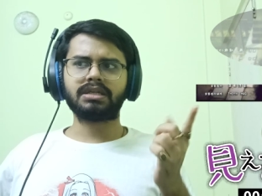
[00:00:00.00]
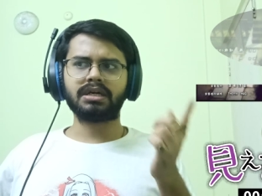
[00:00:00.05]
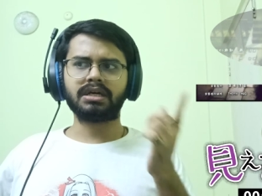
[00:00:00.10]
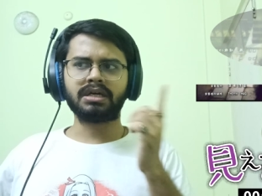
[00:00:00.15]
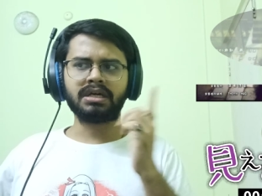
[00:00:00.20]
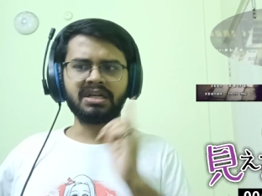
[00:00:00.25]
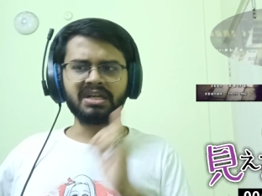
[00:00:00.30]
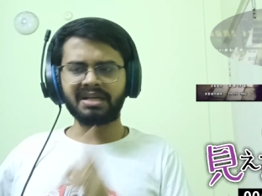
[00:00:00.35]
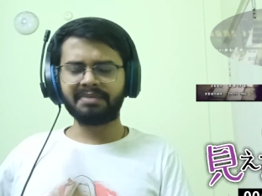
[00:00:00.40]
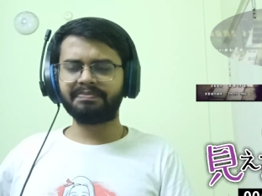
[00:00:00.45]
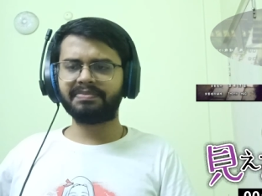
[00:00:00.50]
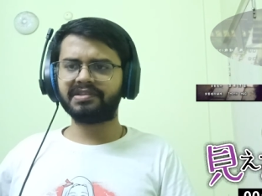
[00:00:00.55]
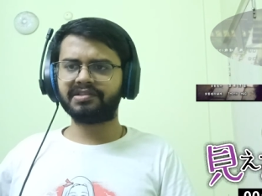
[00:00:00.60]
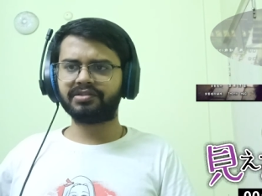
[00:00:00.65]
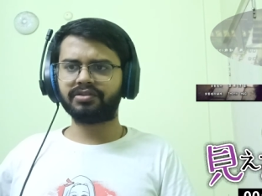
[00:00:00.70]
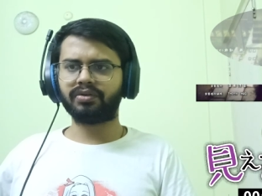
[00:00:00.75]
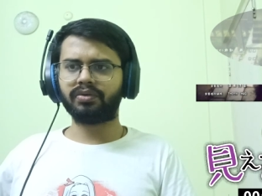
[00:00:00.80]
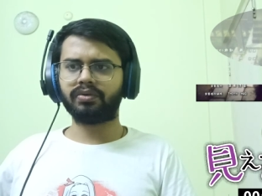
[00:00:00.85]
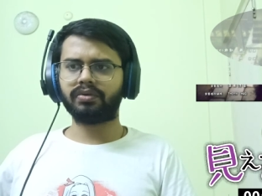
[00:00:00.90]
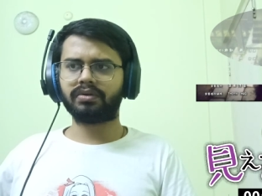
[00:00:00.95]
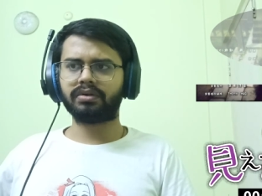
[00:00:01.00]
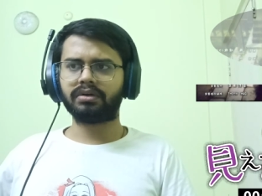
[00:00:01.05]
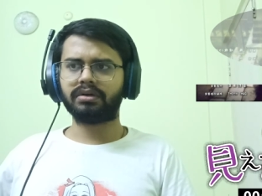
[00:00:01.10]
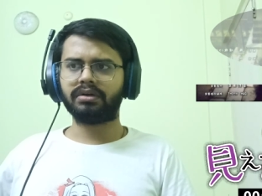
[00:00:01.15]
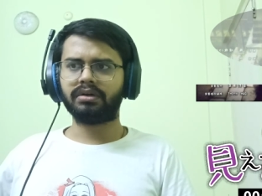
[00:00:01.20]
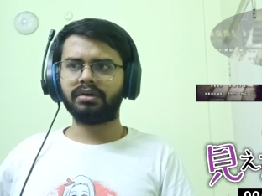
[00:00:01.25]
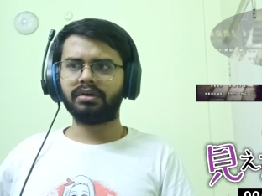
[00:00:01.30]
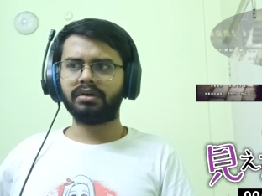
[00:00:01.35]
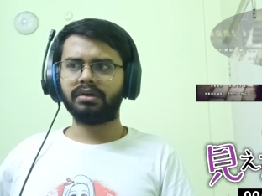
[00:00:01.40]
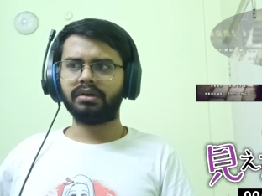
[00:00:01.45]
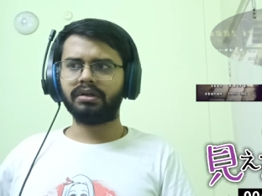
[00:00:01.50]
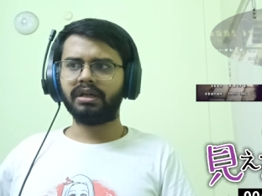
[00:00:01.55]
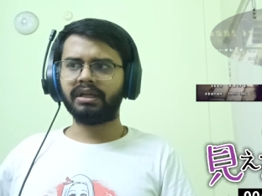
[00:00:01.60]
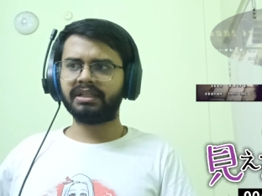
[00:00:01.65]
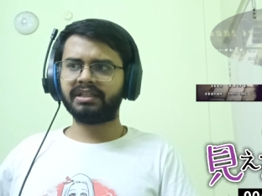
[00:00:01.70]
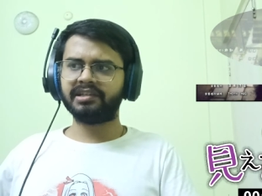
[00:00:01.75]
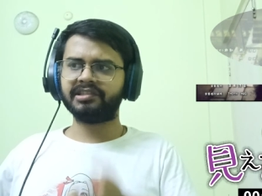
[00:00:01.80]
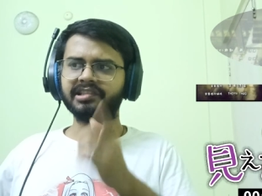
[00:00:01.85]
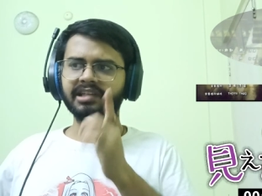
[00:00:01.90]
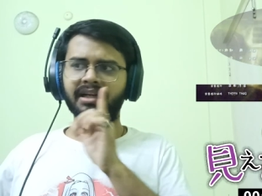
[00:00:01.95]
third episode.
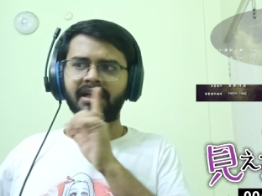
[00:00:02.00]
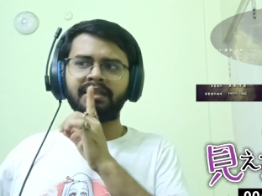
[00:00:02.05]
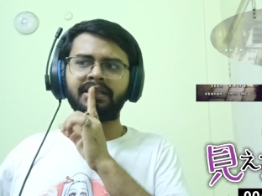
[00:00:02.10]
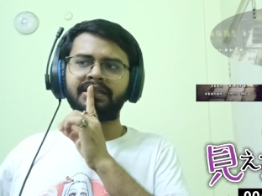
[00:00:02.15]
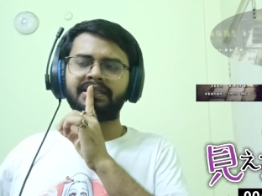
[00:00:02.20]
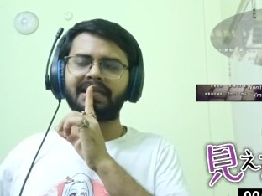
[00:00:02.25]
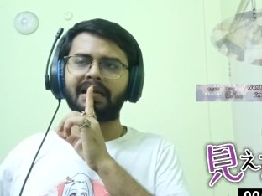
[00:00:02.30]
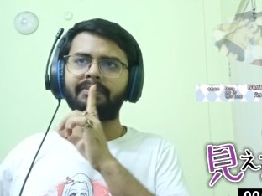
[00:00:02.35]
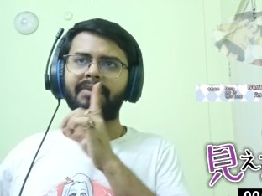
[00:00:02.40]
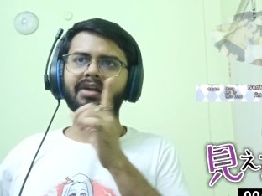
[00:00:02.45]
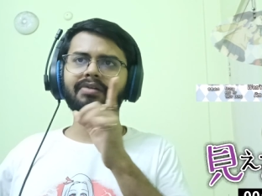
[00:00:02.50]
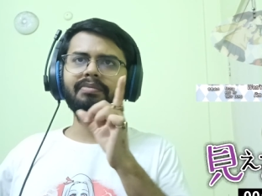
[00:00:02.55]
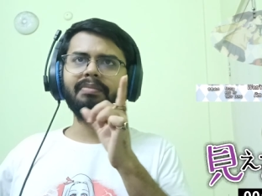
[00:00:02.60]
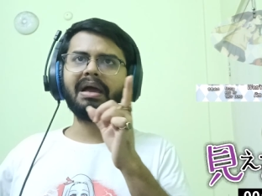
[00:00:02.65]
Like, there's another time I